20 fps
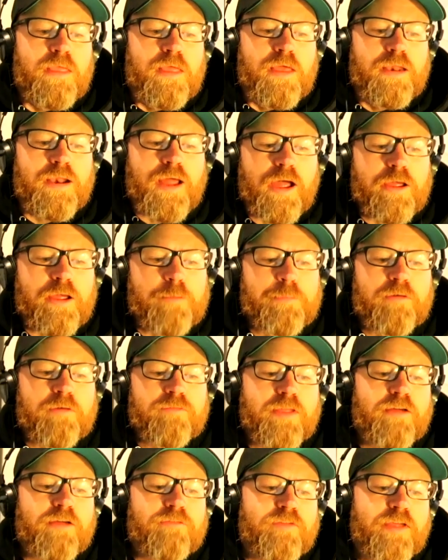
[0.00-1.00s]
and high above
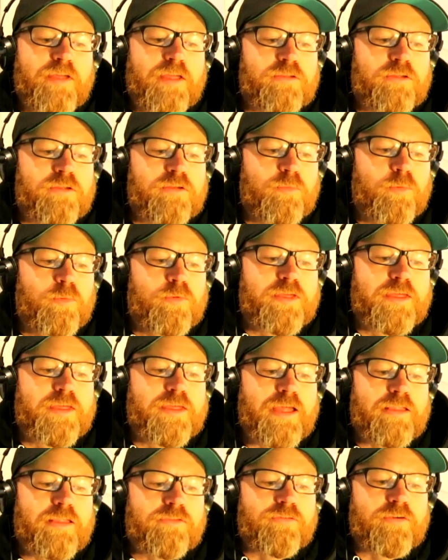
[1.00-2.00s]
that venue was a
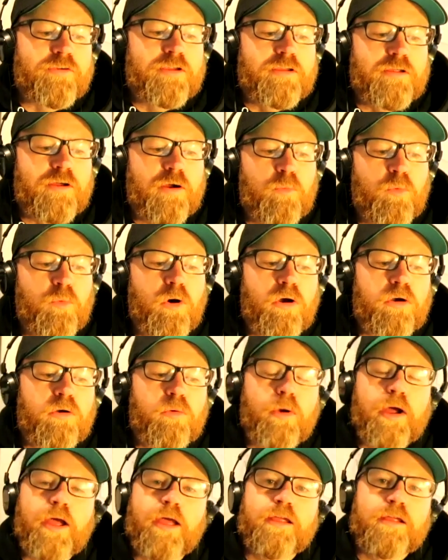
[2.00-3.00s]
gantry, a
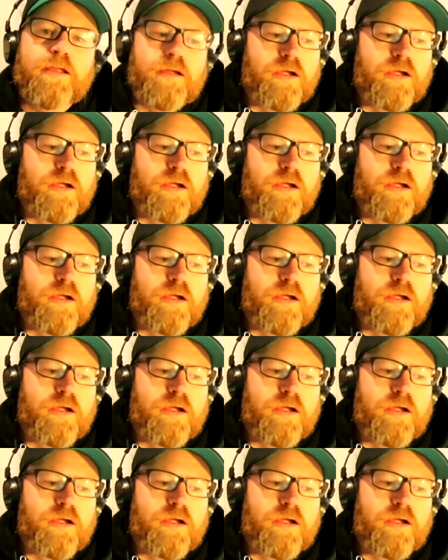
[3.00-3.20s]
walkway,